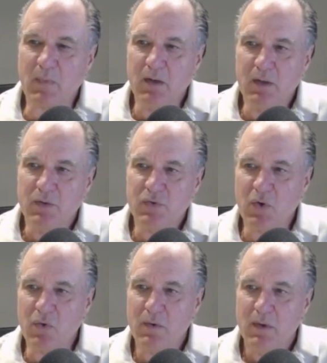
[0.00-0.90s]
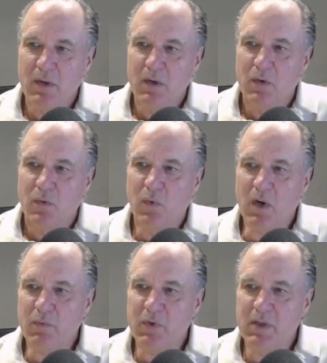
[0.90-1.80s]
So what
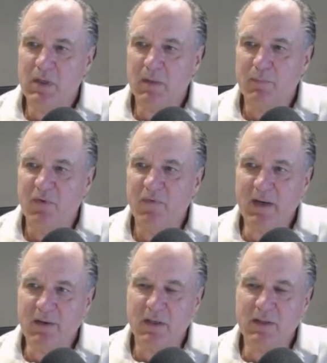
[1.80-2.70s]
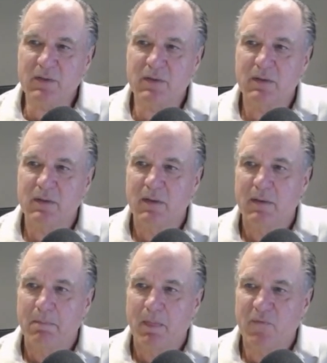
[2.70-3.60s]
would prevent us
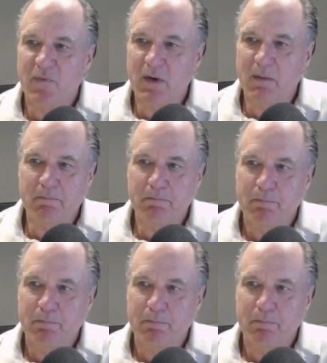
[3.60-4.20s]
from